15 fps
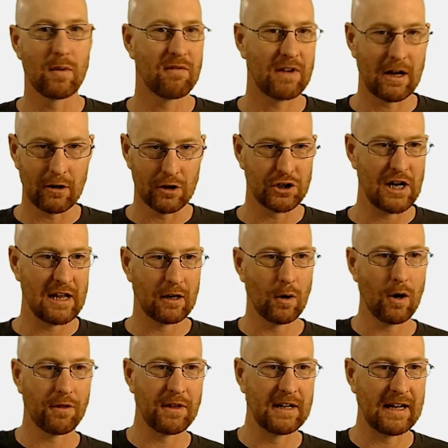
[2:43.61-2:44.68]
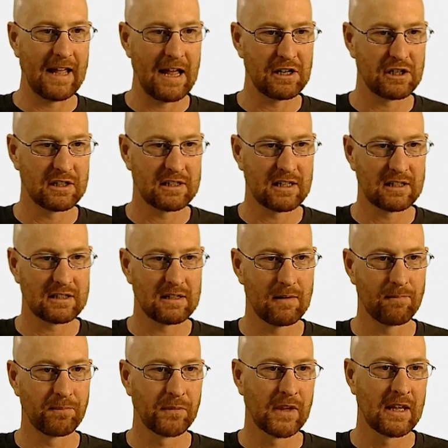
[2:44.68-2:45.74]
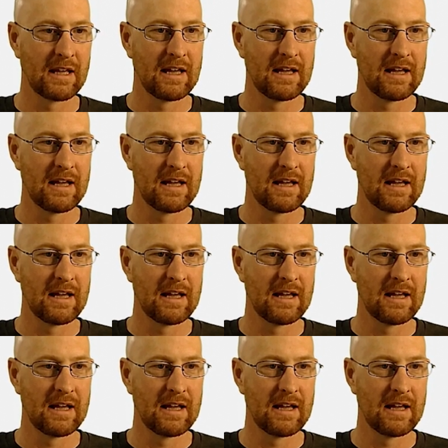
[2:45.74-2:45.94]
We've got our Django authentication system